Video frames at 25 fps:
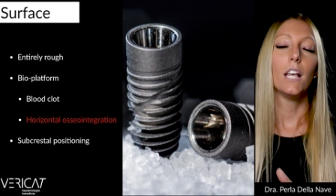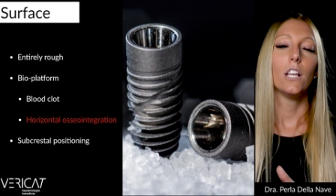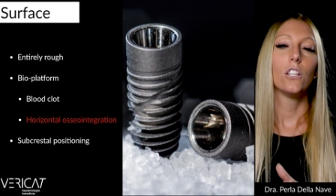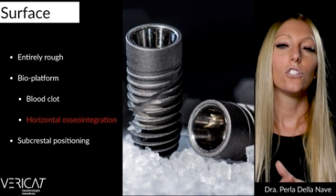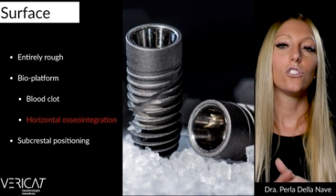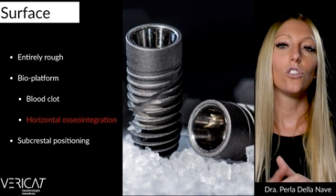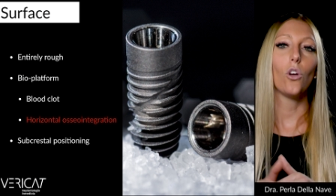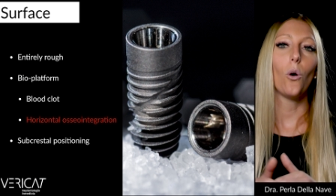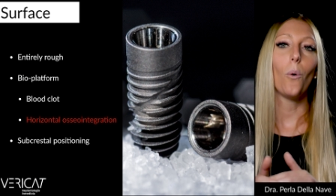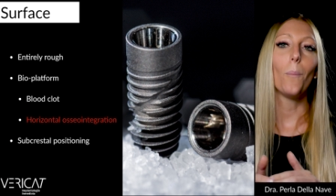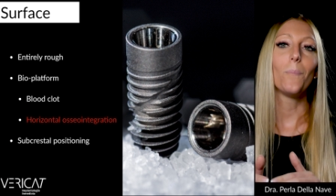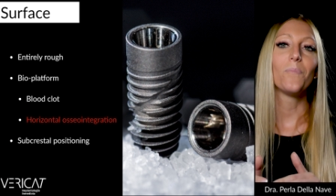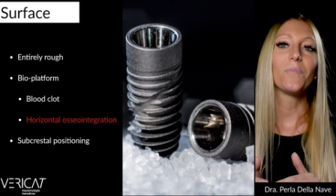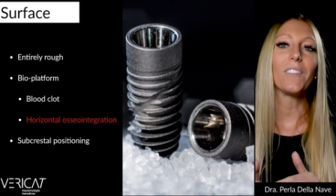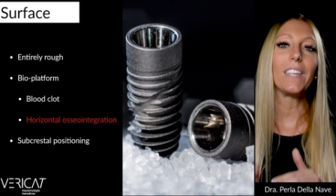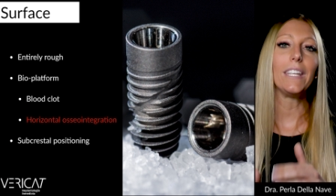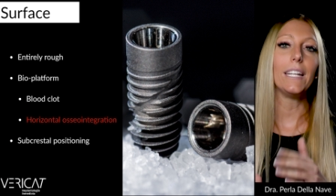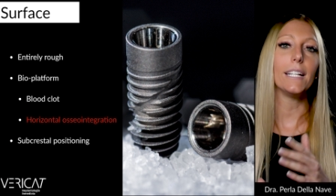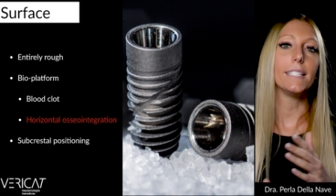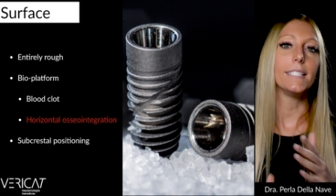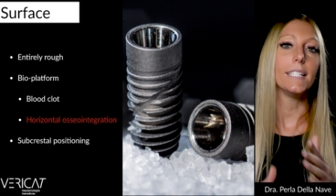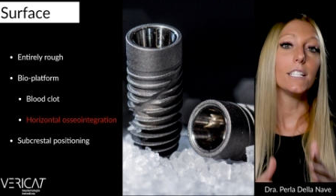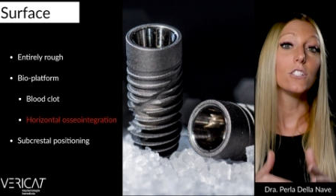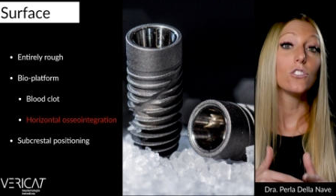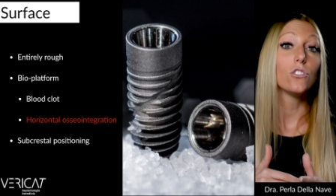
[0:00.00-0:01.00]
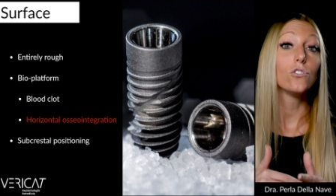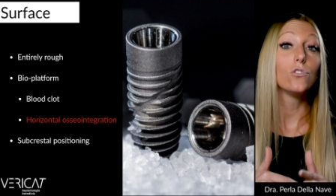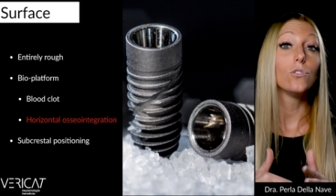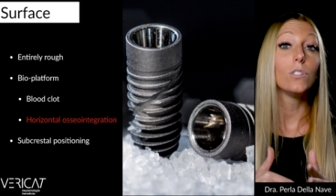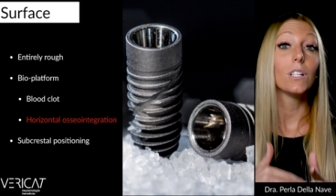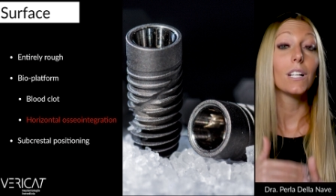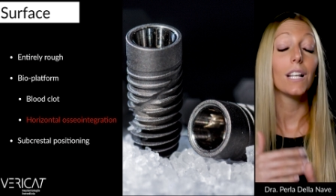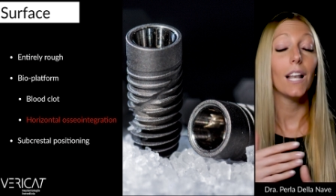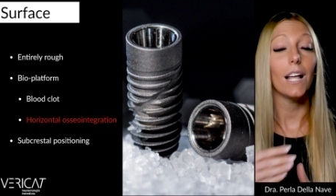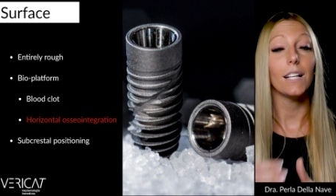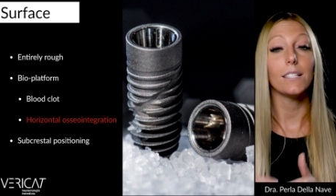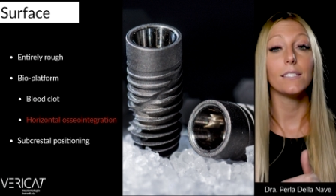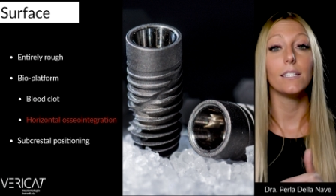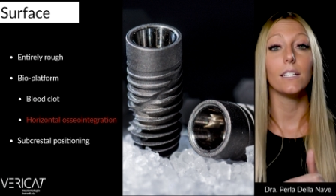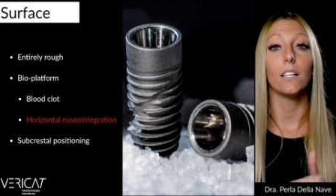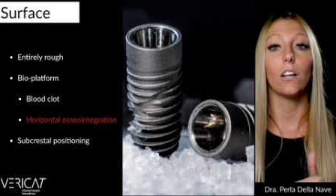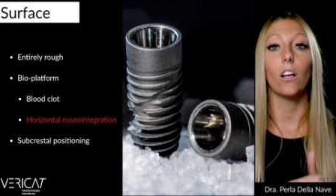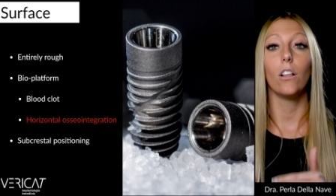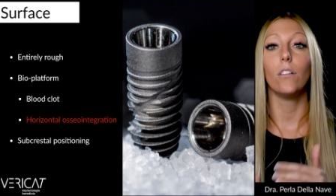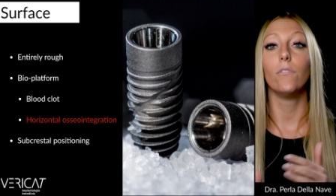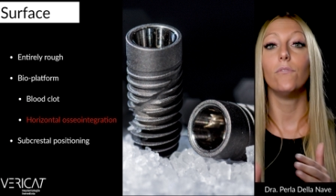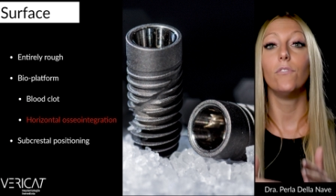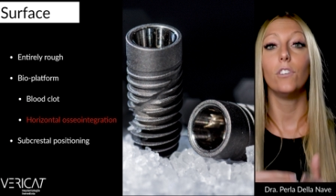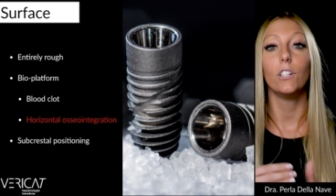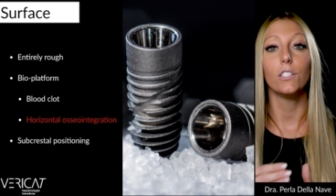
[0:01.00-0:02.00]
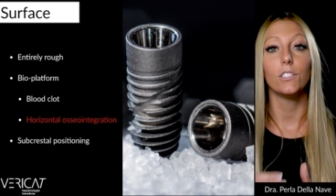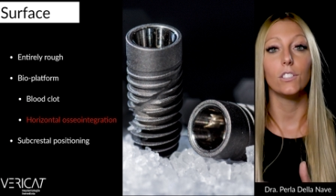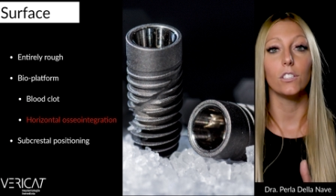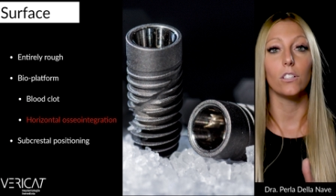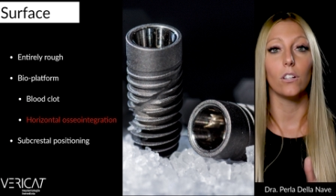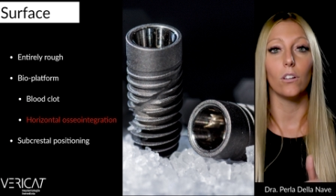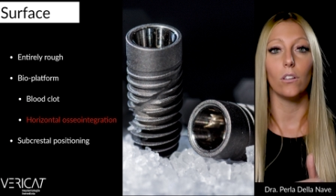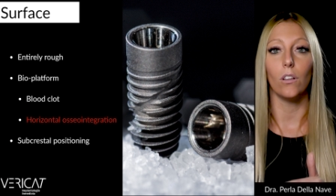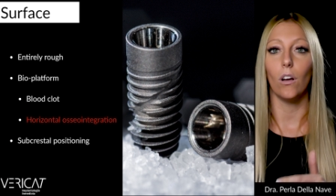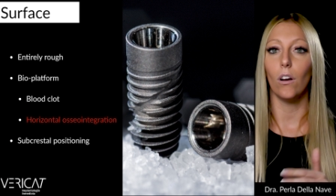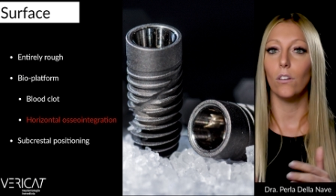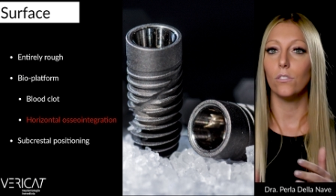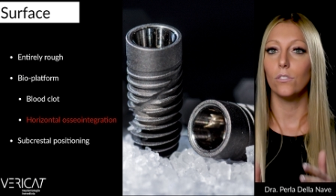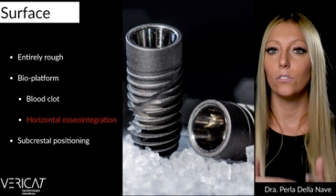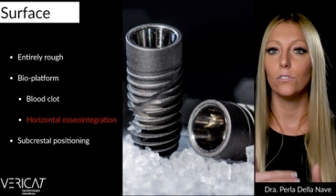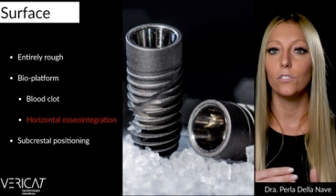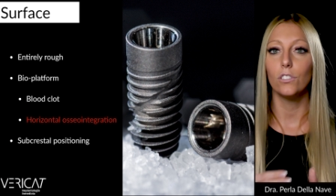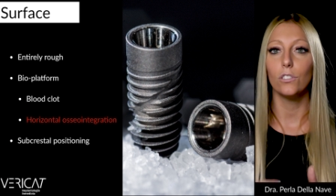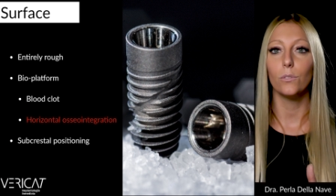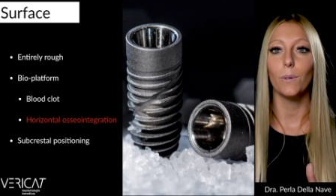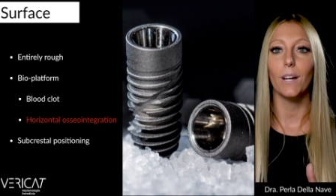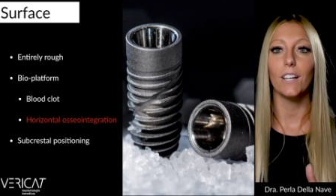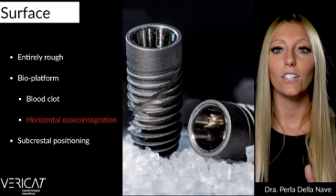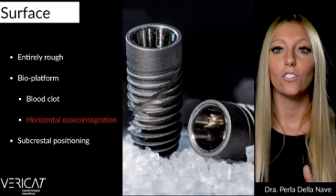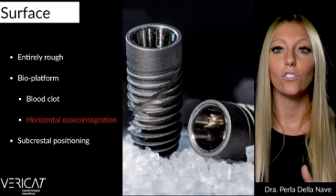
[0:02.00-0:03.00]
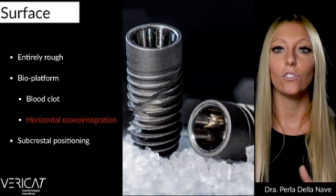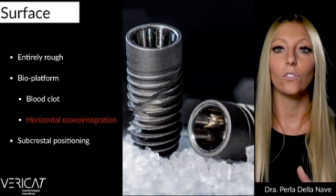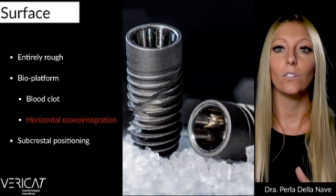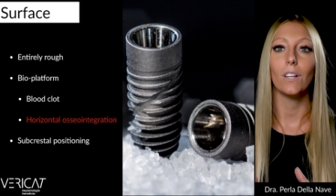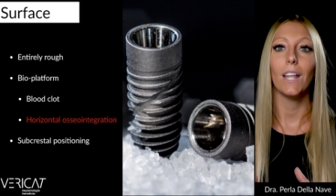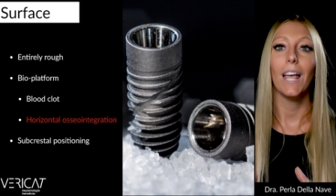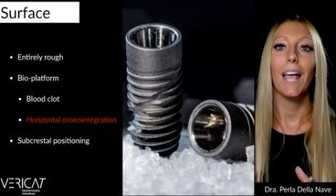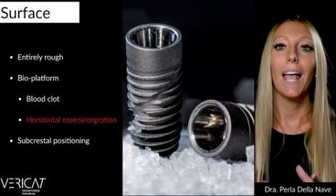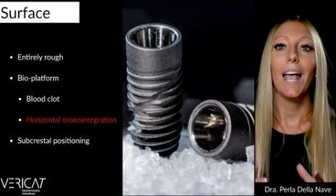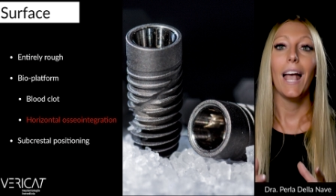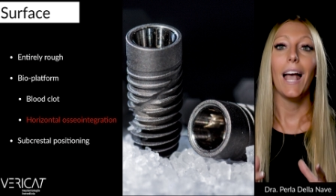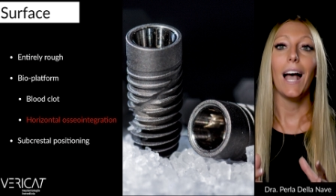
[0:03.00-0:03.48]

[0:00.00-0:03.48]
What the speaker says: So, in addition to the classical vertical osseointegration,